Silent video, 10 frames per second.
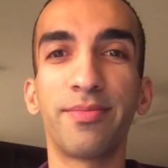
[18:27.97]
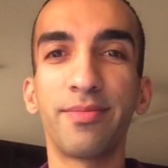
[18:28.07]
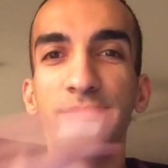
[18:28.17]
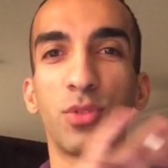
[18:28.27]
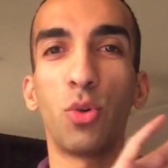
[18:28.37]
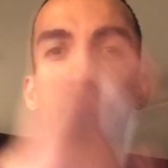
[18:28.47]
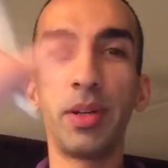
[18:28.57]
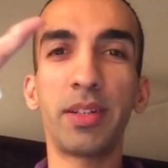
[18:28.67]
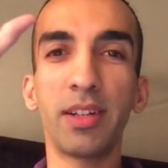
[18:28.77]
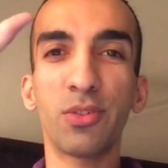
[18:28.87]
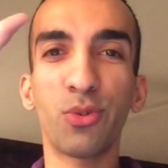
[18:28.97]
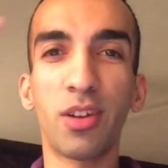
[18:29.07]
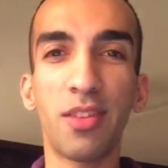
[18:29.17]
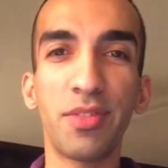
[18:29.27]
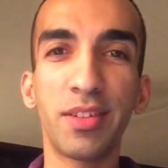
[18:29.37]
Hope it made sense.
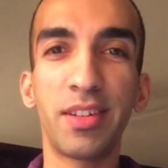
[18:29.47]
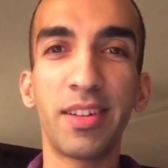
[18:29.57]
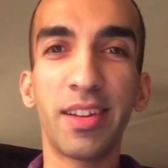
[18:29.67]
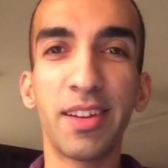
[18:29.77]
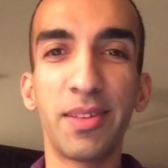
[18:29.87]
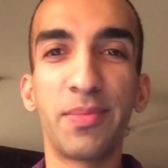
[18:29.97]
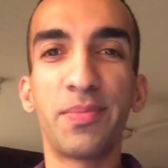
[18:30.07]
Khuda Hafiz and take care.